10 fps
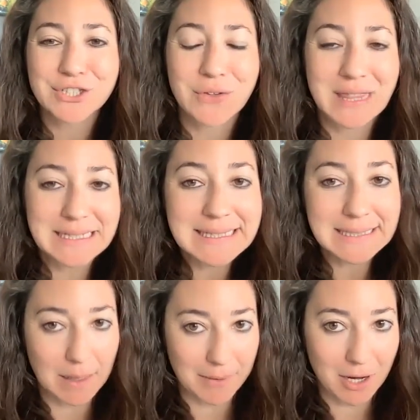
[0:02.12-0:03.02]
So this
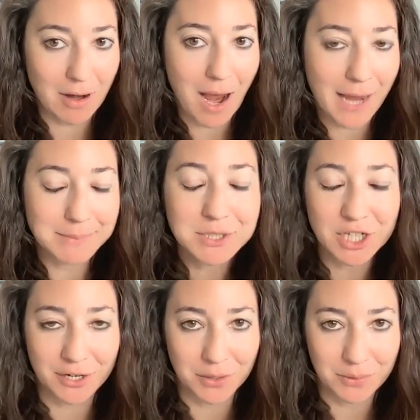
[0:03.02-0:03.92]
summer, I'm
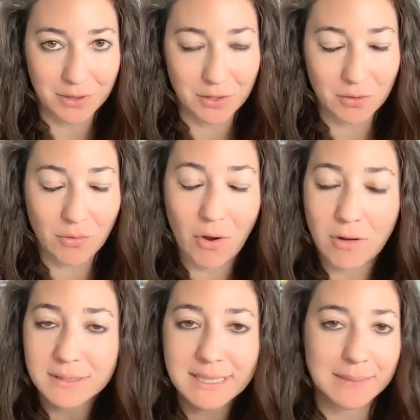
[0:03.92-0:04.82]
sharing with you
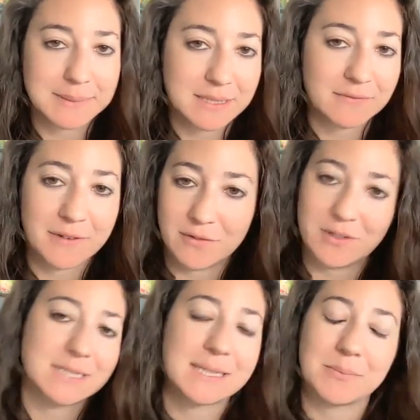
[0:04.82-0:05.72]
all types of
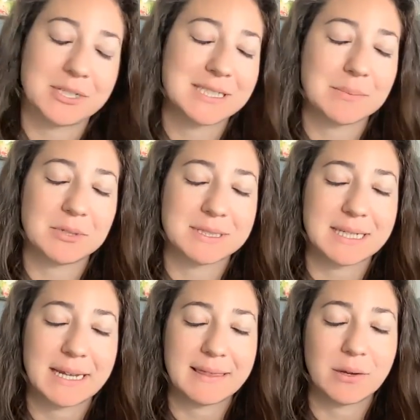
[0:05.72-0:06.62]
fundraising principles
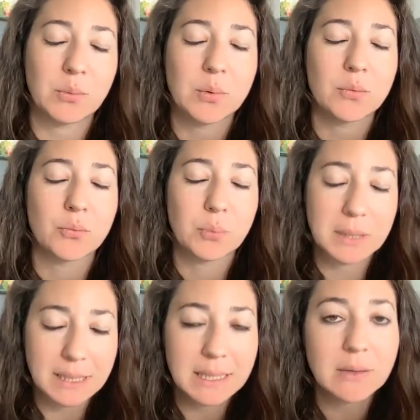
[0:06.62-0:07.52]
that I think will
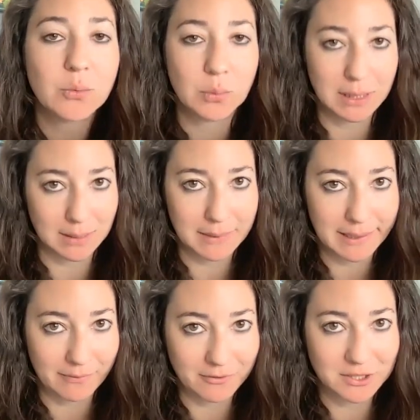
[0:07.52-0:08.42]
really, really be
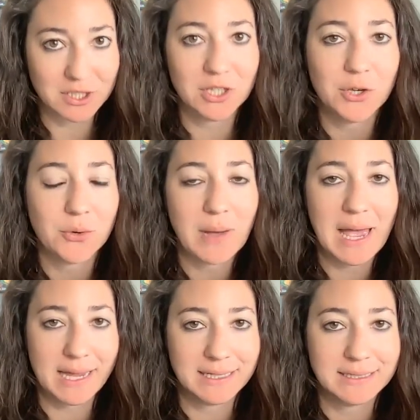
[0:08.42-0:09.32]
helpful to you
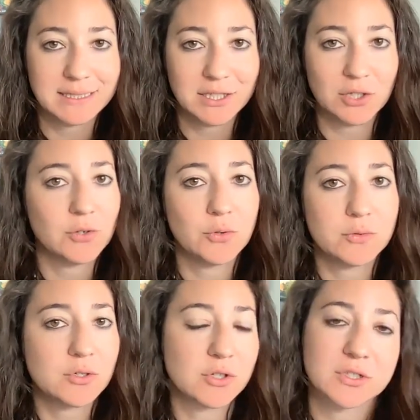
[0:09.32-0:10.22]
as you
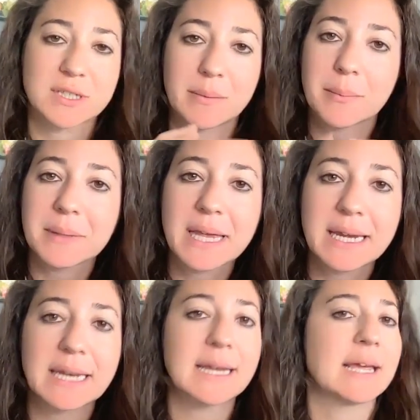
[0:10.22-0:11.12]
do your summer
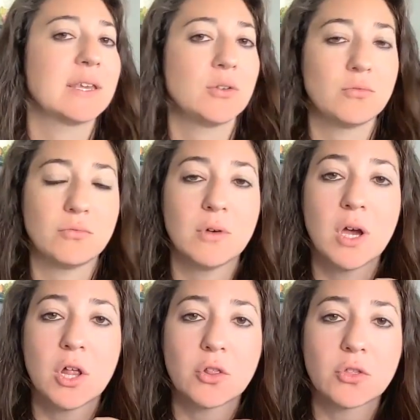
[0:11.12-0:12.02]
planning and you
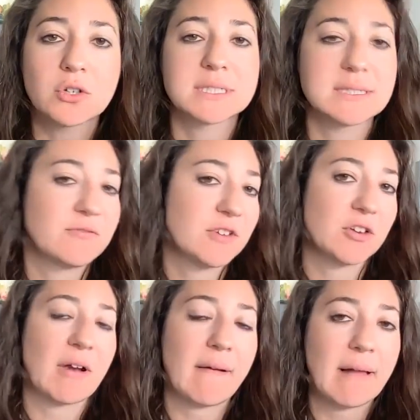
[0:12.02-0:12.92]
look to
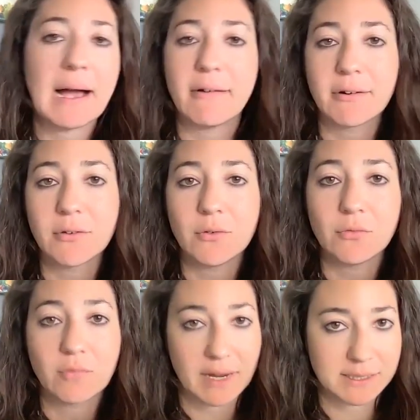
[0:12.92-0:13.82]
figure out how
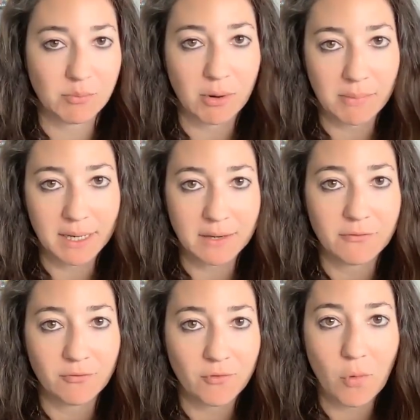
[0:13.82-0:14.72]
to raise more
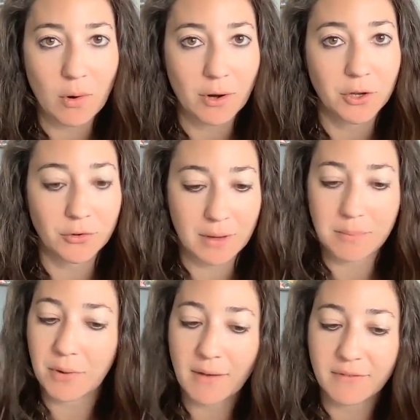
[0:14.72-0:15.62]
money for your
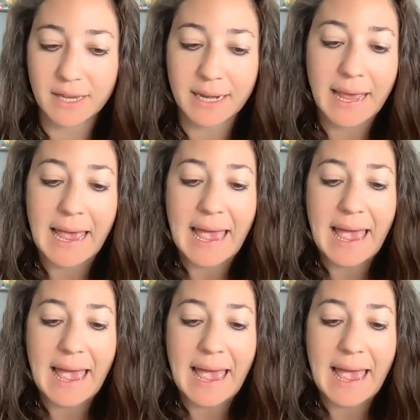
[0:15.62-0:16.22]
nonprofit.